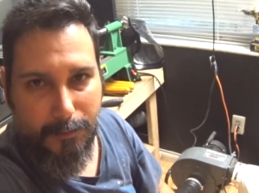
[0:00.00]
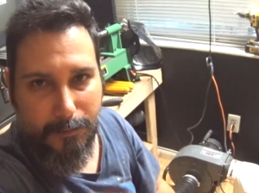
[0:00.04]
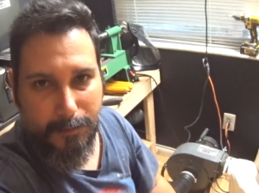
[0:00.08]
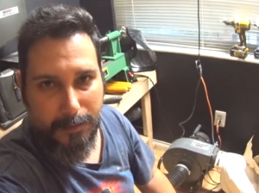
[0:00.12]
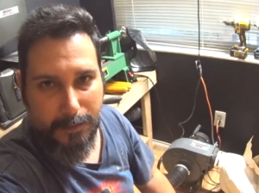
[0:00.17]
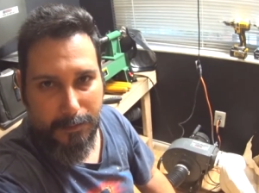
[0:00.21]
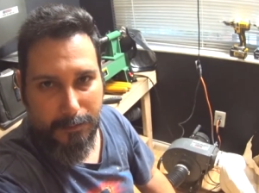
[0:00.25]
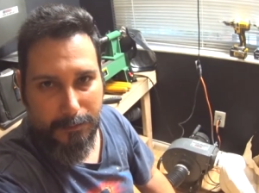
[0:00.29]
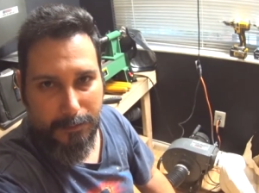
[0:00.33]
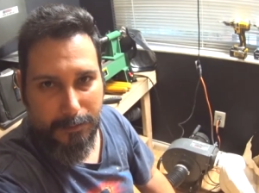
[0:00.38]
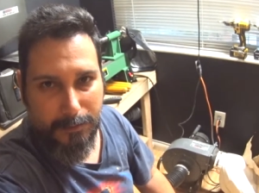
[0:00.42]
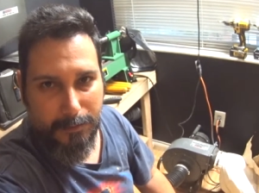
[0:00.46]
I
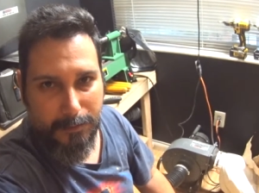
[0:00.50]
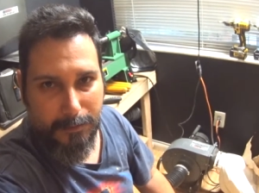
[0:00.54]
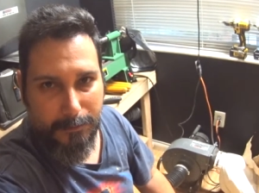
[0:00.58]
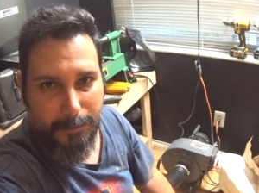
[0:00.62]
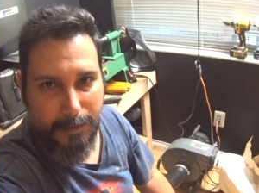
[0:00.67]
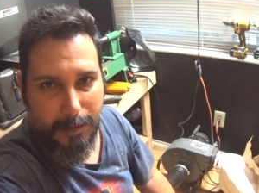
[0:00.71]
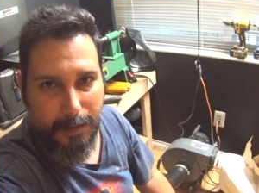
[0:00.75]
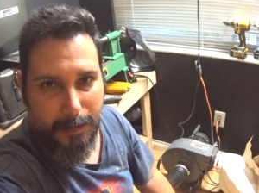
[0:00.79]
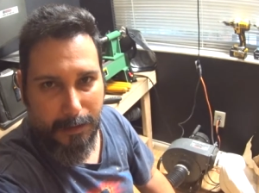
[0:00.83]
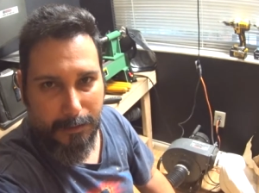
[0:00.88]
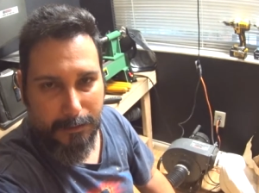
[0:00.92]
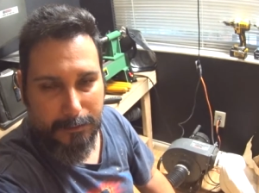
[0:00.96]
want to turn a
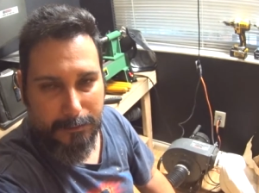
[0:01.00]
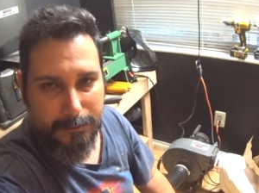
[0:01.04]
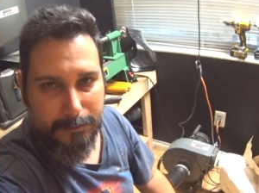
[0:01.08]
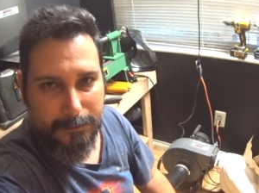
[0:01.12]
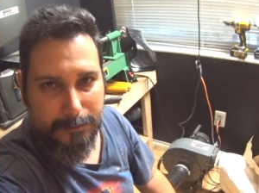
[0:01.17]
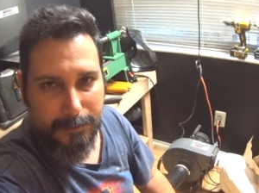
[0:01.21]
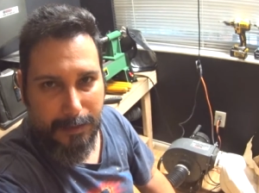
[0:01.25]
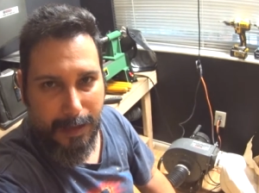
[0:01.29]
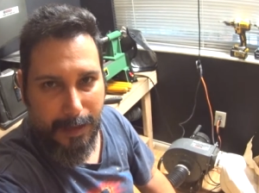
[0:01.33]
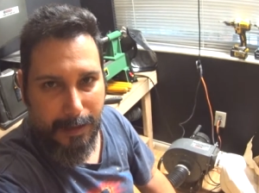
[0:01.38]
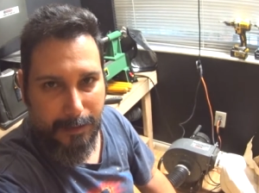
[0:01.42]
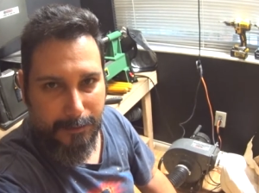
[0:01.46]

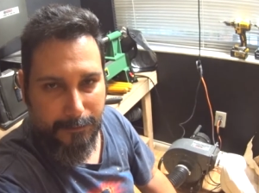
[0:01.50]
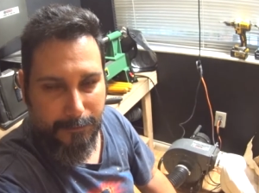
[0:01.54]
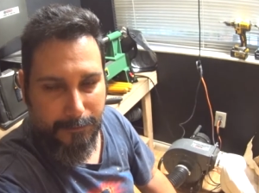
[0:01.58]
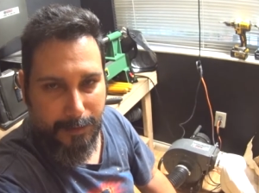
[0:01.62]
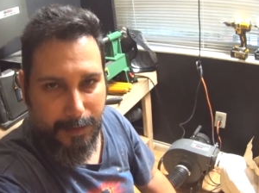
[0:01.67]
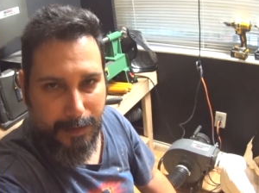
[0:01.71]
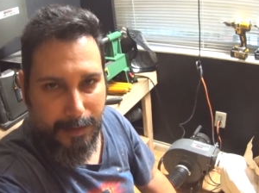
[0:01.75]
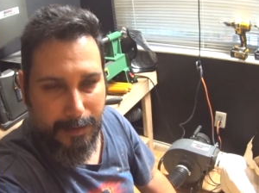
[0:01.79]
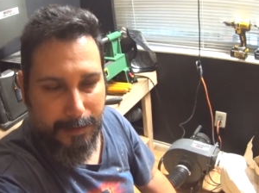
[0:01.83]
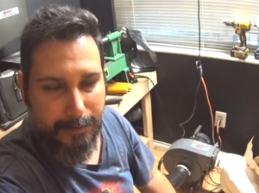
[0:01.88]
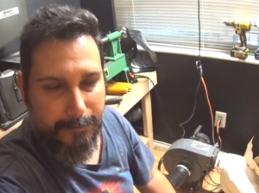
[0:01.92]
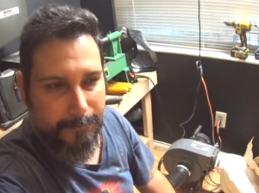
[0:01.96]
box out of
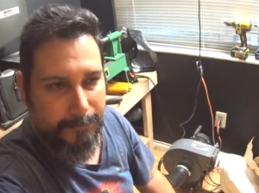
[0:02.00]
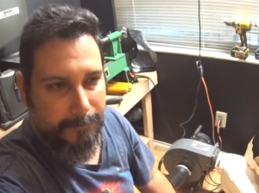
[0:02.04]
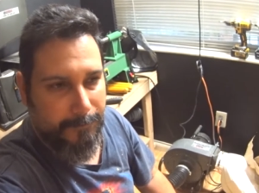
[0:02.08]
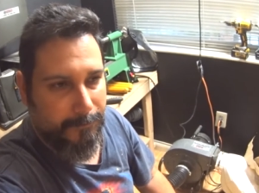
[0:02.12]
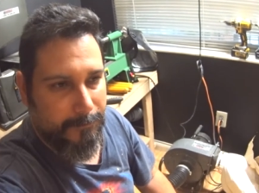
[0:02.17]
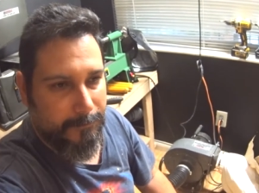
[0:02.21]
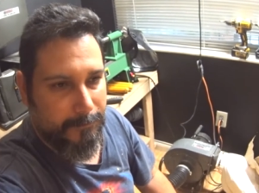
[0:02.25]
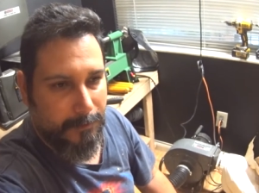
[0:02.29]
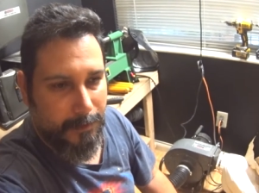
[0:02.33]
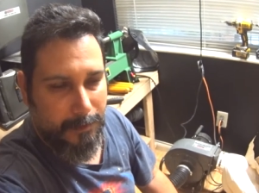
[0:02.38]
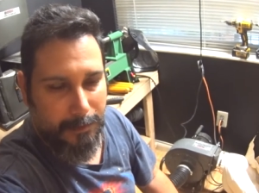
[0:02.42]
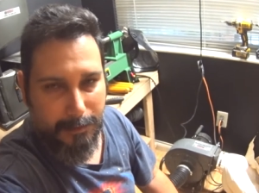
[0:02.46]
that,
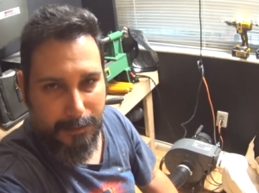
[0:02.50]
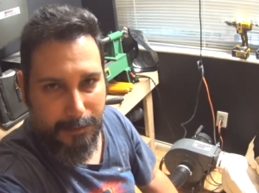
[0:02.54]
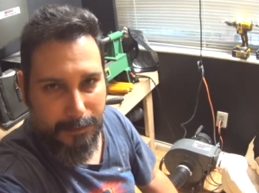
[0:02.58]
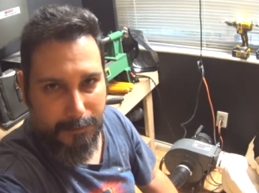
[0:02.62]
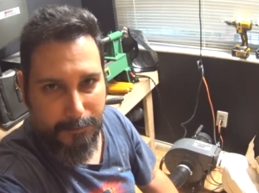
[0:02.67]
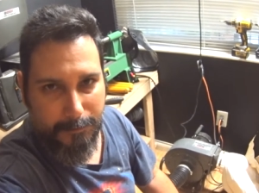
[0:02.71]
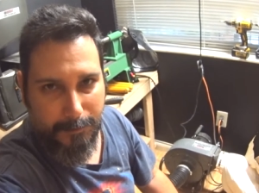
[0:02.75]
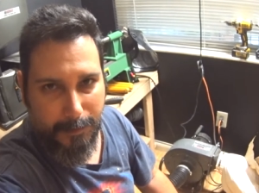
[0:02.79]
a lidded